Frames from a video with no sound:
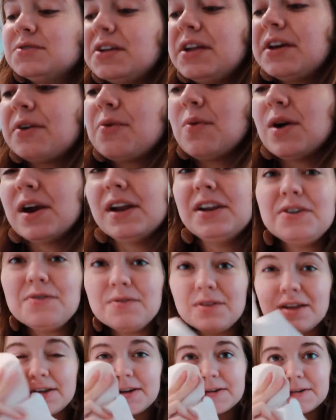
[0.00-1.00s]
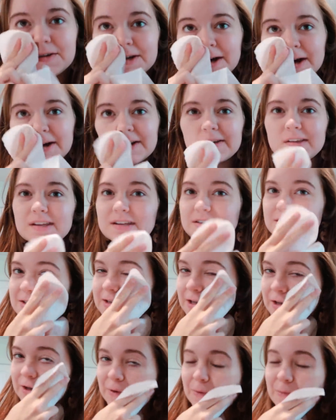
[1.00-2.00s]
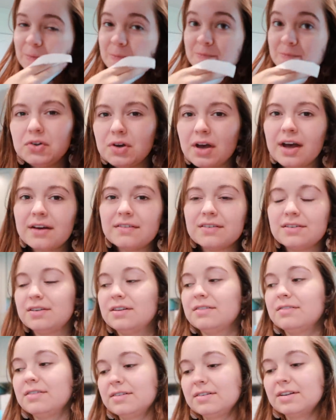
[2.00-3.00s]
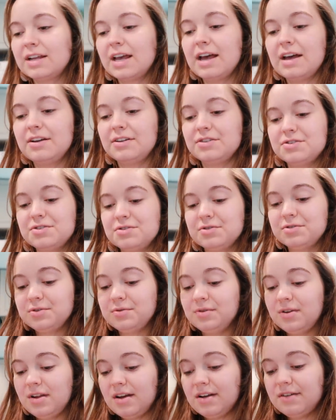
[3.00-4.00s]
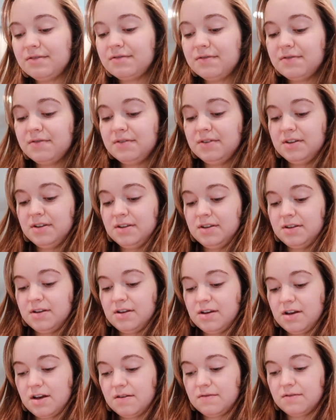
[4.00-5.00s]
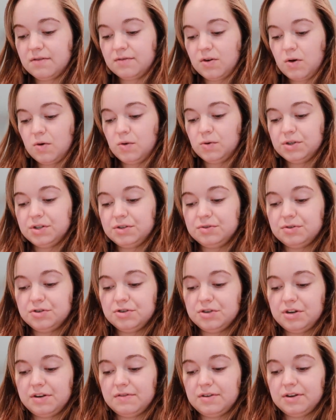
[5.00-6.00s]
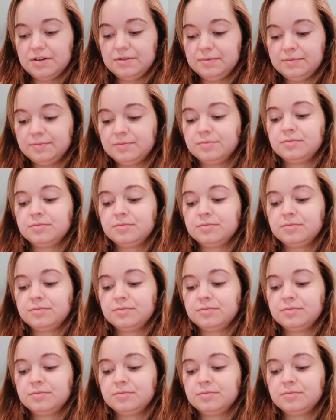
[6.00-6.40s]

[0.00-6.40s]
They're like, why do you let your dog kiss you? You haven't had a true love of a golden retriever.